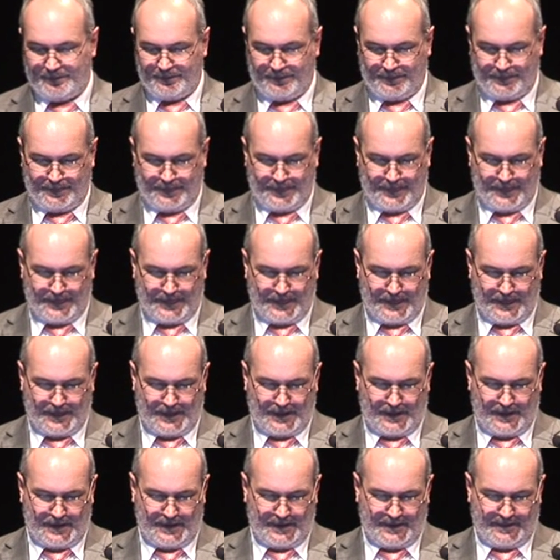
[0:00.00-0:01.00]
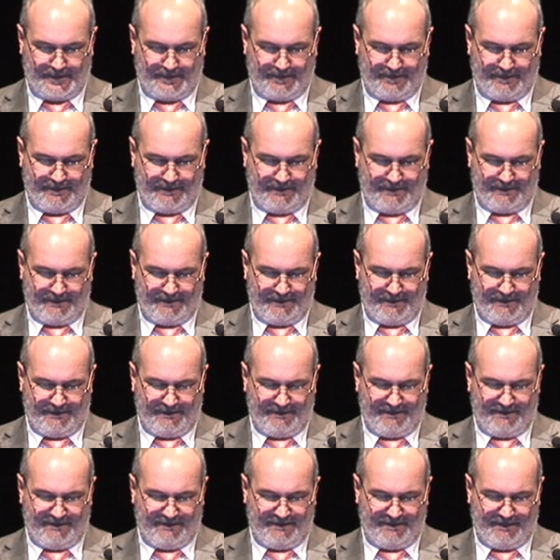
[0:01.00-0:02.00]

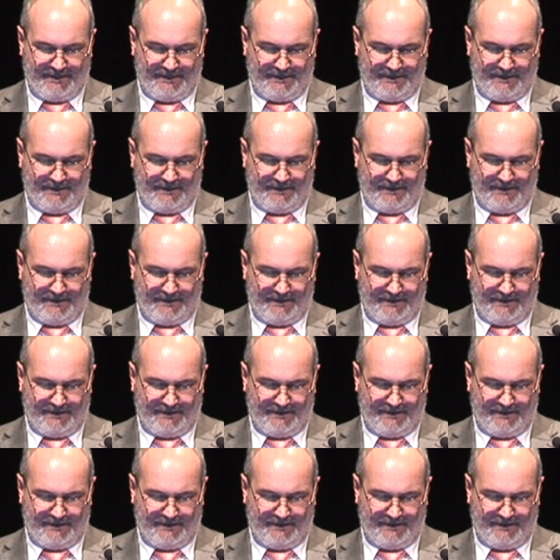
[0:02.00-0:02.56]
(silence)